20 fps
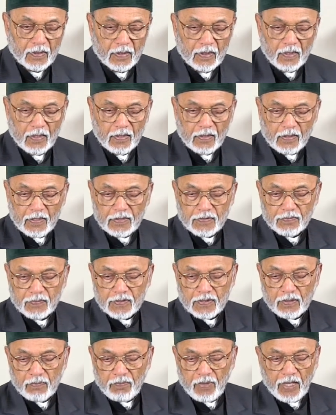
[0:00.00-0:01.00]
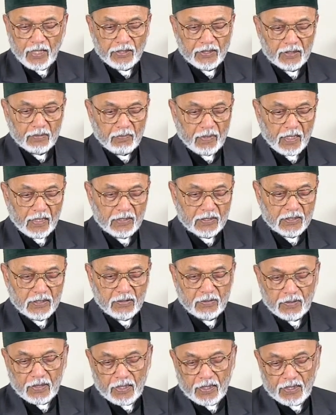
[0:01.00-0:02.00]
This was a major
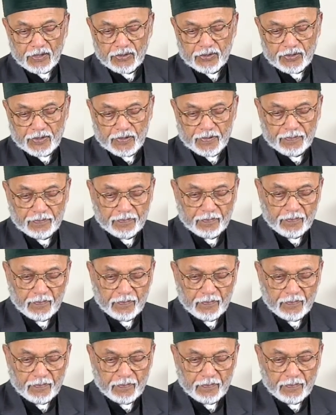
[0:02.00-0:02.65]
milestone in history.